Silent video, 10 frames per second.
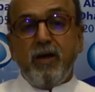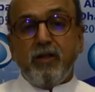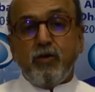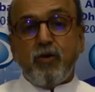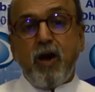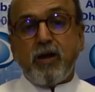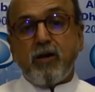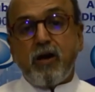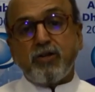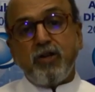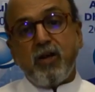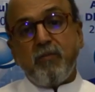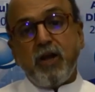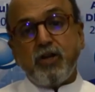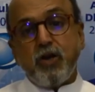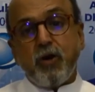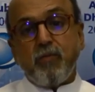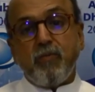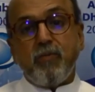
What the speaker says: The cost-income ratio